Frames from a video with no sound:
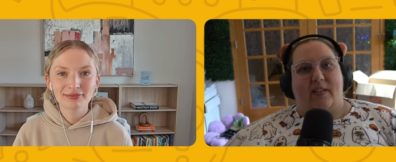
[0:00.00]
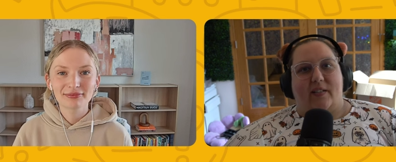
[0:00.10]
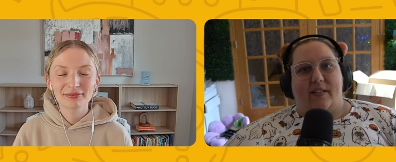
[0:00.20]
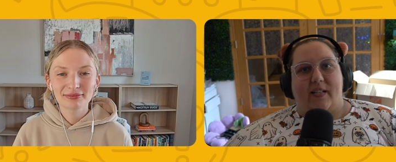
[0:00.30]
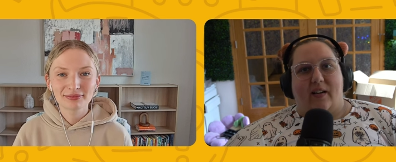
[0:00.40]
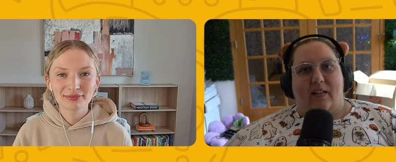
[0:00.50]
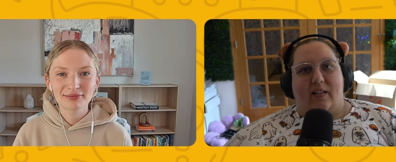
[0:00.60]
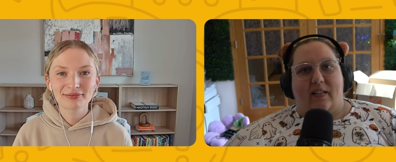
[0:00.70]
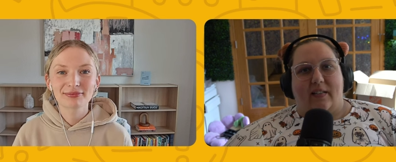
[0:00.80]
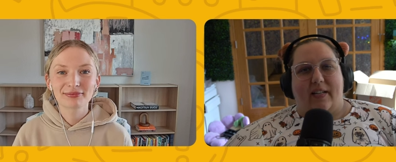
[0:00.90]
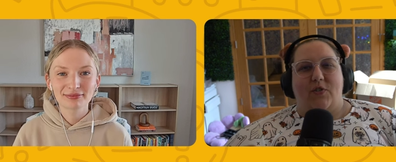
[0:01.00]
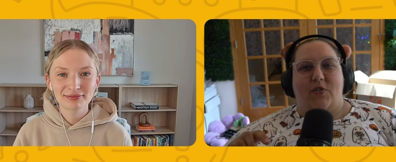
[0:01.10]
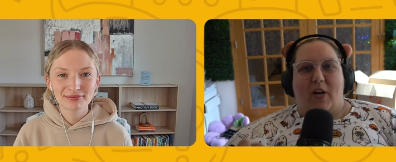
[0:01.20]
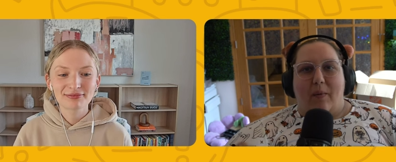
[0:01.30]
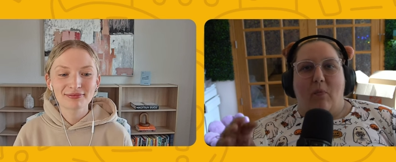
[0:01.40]
Speaker 1: hear a ton. Can you
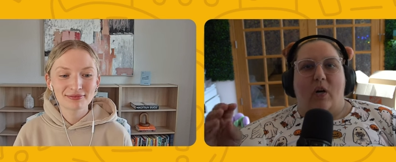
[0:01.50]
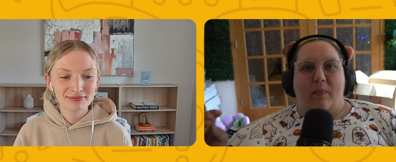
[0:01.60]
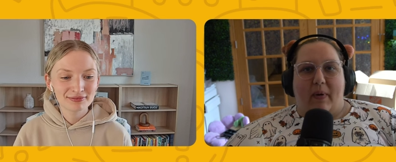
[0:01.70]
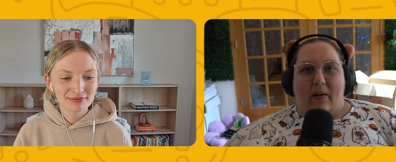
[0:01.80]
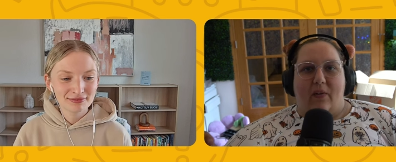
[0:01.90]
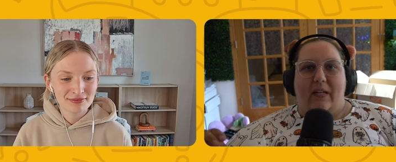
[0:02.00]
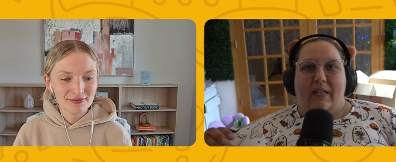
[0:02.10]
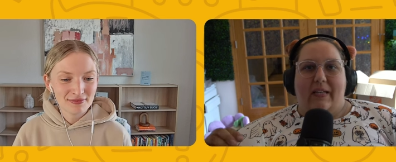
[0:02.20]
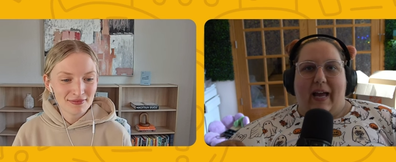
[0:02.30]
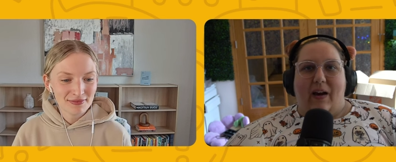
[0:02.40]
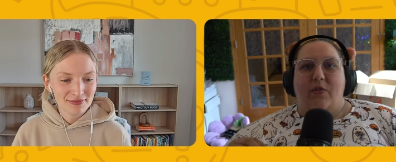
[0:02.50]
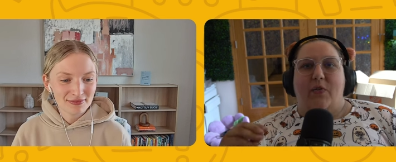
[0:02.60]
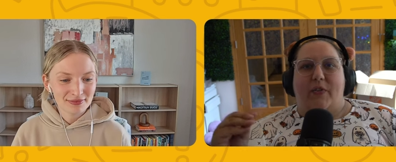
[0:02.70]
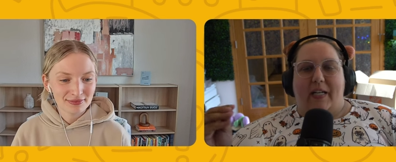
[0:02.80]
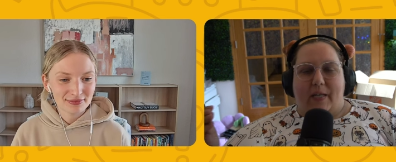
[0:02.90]
chat more about how you
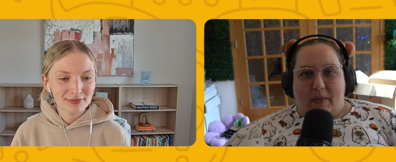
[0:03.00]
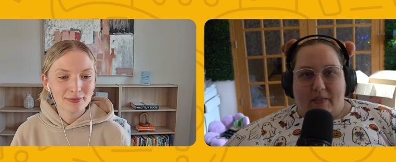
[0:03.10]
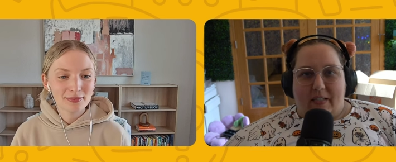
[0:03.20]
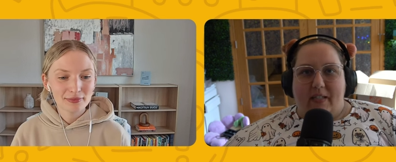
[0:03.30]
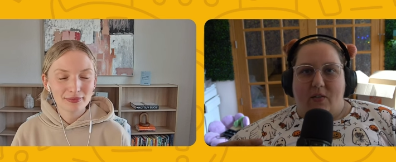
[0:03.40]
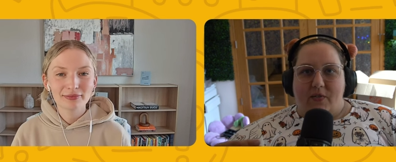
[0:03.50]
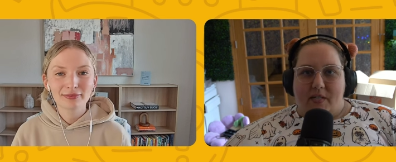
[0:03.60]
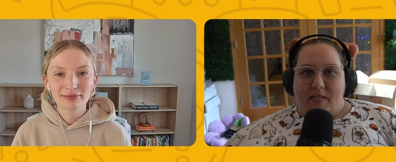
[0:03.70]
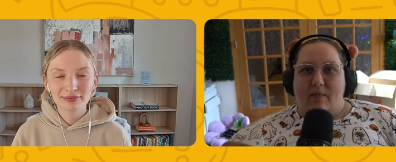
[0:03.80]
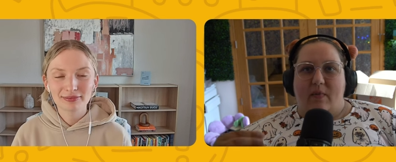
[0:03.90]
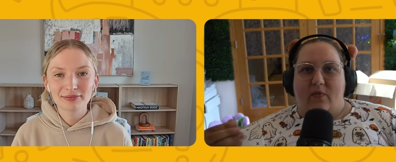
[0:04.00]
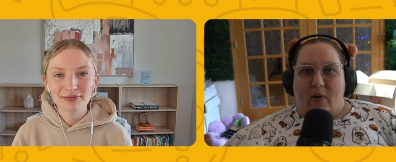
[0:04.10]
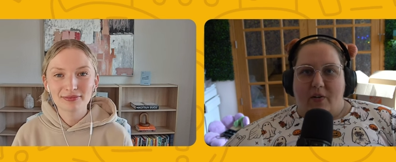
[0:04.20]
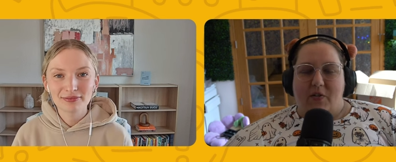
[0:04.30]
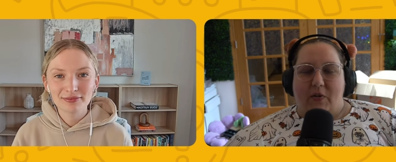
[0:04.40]
think about the ecosystem and
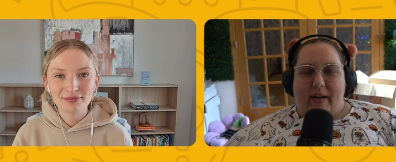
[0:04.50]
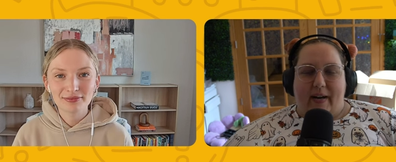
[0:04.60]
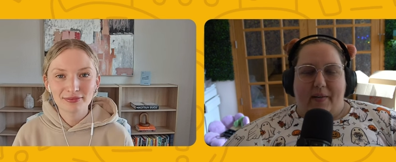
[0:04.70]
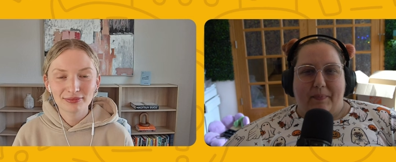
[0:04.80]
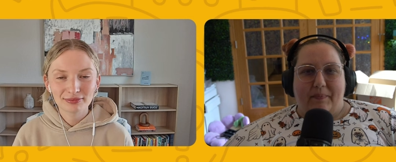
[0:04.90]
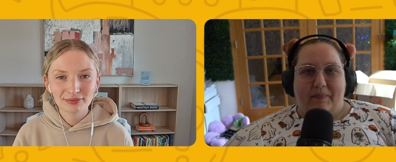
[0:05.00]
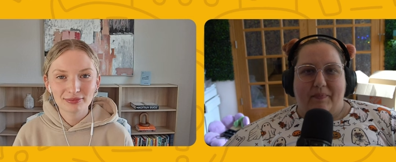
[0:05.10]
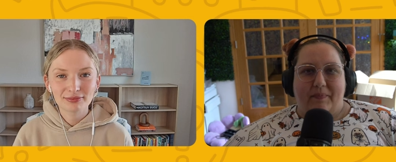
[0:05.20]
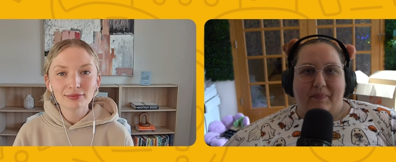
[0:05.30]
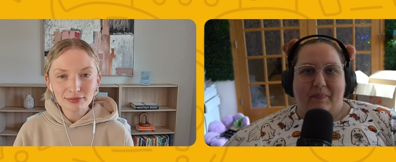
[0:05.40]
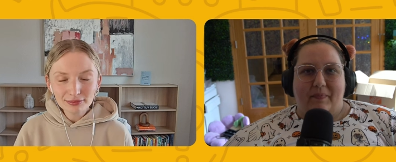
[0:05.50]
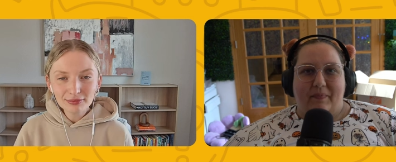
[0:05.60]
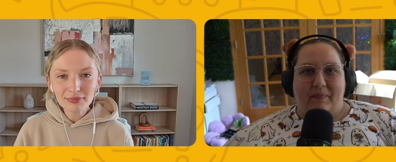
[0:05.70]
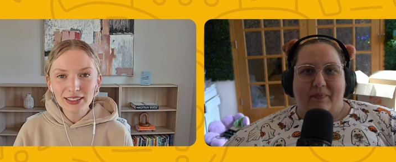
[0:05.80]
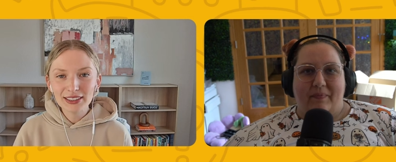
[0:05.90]
fostering it?
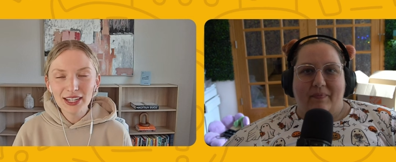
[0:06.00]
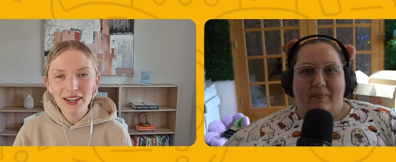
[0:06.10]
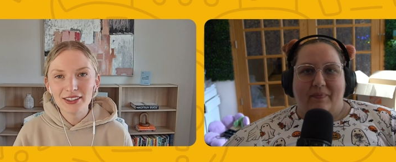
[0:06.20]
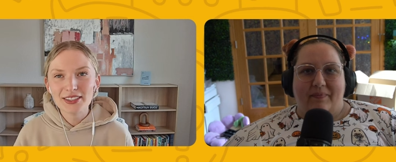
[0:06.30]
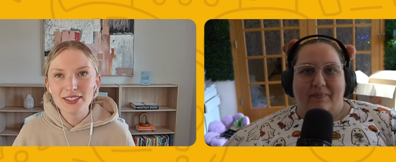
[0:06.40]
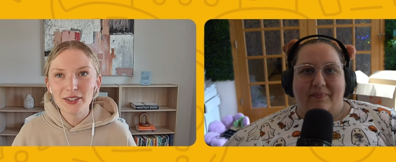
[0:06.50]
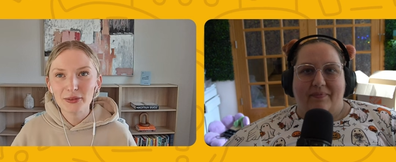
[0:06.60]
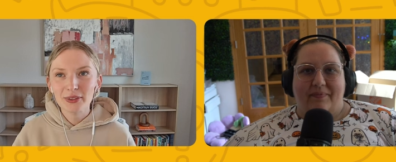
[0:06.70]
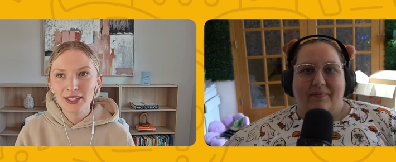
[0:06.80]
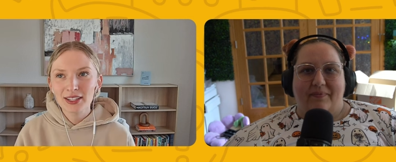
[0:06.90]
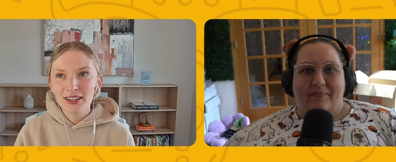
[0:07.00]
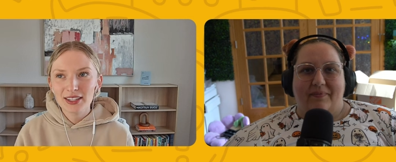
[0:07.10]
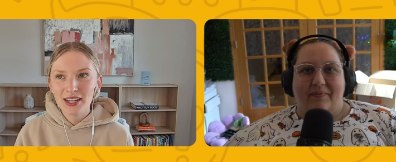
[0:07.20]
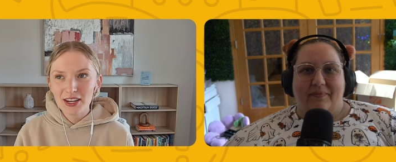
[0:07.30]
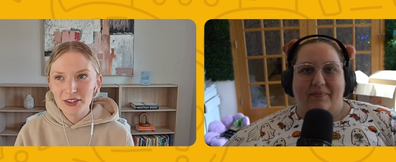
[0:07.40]
Speaker 2: Yeah. So
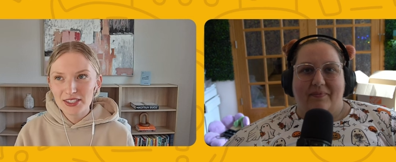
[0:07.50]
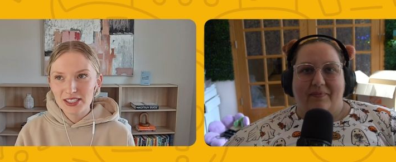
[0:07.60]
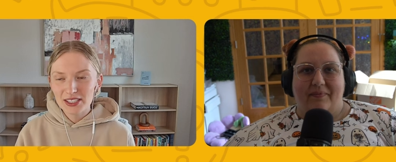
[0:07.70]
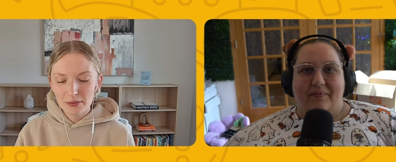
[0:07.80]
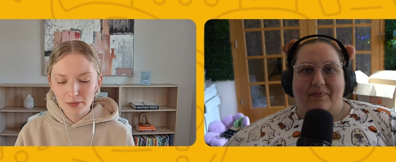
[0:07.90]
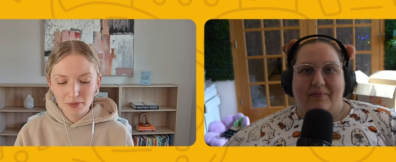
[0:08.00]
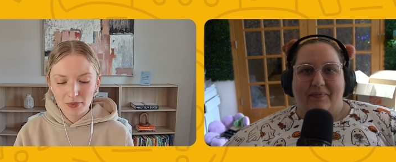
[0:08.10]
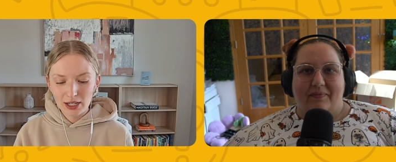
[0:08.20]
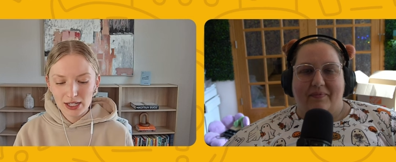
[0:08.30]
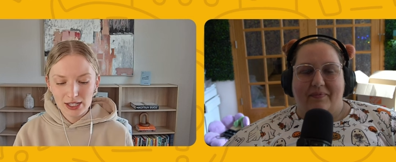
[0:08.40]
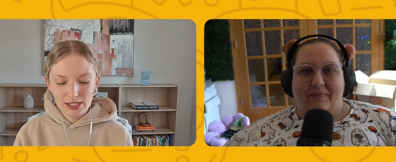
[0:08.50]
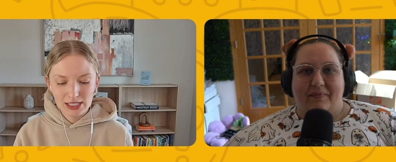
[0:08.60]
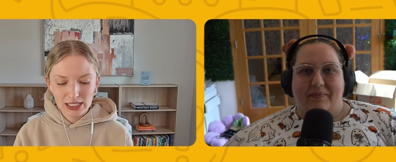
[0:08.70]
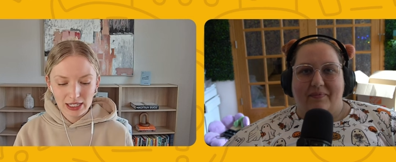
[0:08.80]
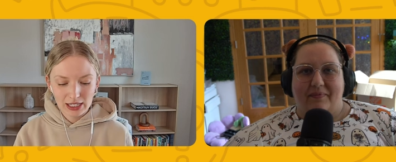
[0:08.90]
the ecosystem is a.
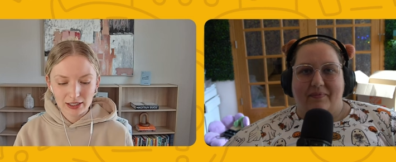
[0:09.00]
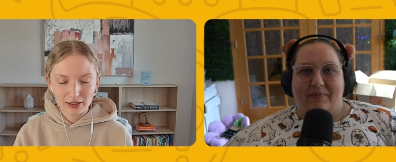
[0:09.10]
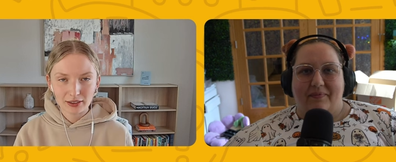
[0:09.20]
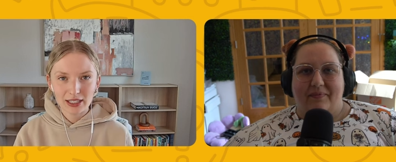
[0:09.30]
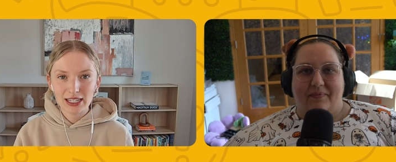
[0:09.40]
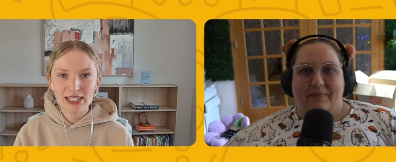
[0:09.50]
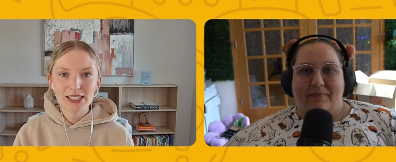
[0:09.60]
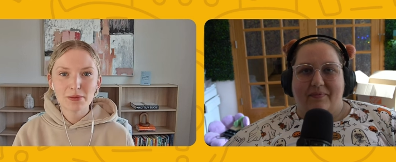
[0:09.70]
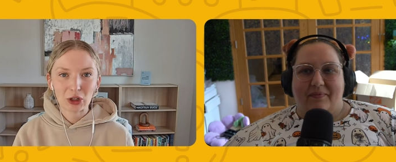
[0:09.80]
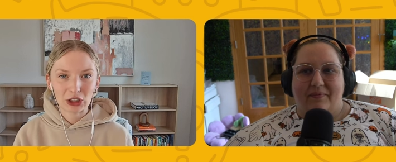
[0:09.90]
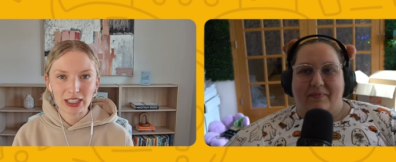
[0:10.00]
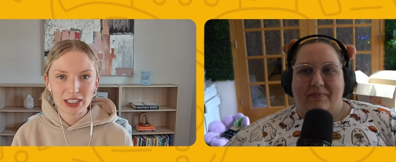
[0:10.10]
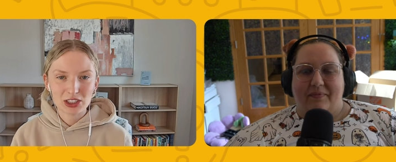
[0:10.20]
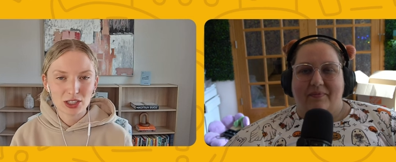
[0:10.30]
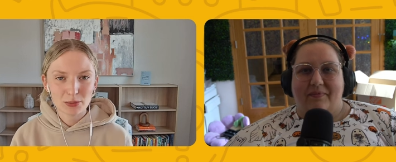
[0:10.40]
Uh, it is a marketing
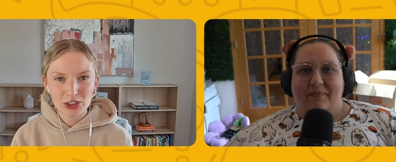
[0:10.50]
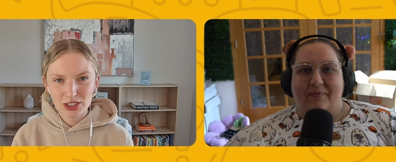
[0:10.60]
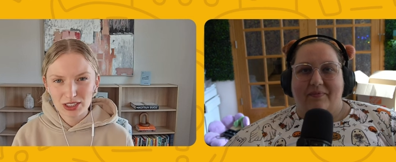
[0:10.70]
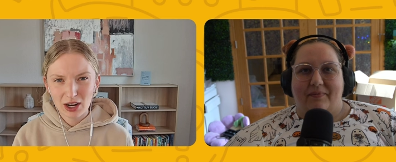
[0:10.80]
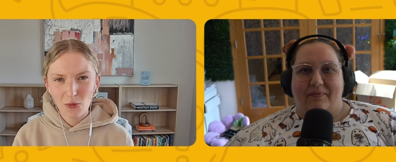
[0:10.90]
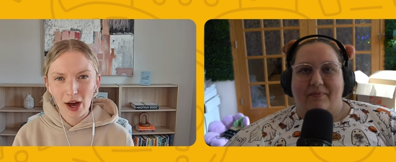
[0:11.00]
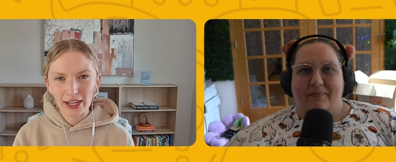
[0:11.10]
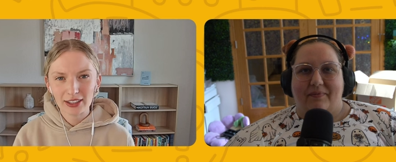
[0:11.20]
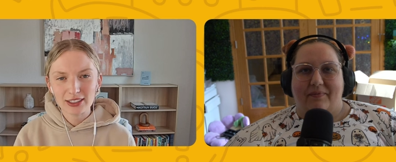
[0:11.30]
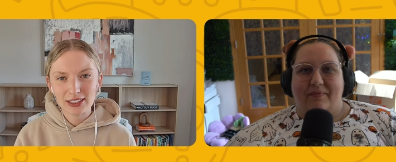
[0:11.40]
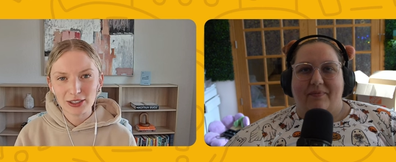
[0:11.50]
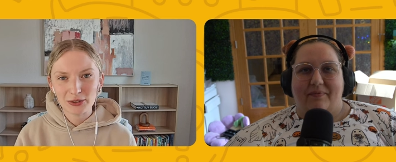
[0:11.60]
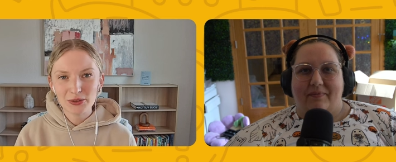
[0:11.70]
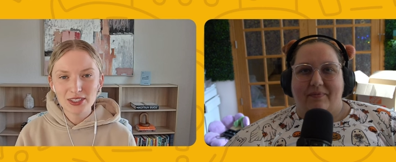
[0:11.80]
term. It's just not widely used.